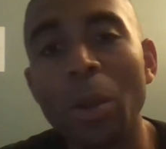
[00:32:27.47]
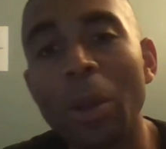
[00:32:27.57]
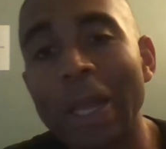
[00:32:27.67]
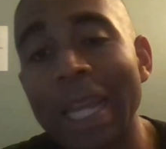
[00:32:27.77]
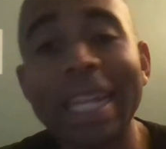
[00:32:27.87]

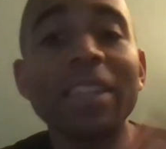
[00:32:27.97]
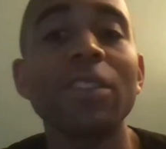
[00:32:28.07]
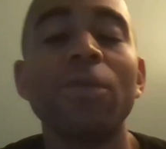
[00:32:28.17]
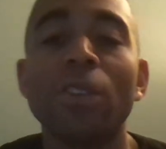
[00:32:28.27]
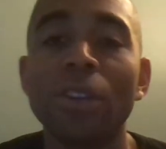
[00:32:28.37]
Like
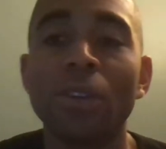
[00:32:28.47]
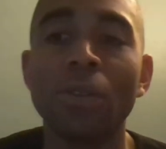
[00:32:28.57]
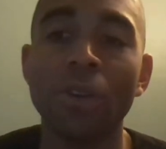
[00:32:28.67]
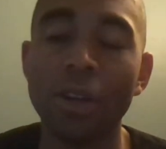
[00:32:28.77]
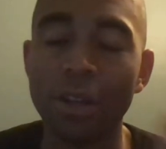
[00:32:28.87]
this
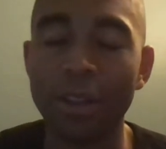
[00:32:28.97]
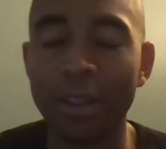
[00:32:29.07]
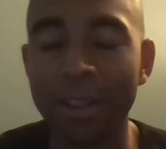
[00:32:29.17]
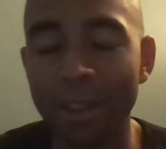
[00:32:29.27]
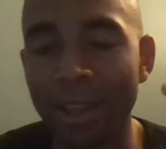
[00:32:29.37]
video,
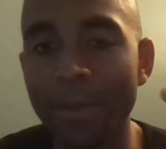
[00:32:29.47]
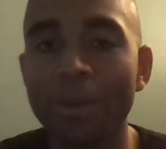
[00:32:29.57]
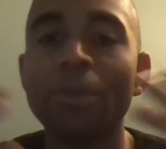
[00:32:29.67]
let me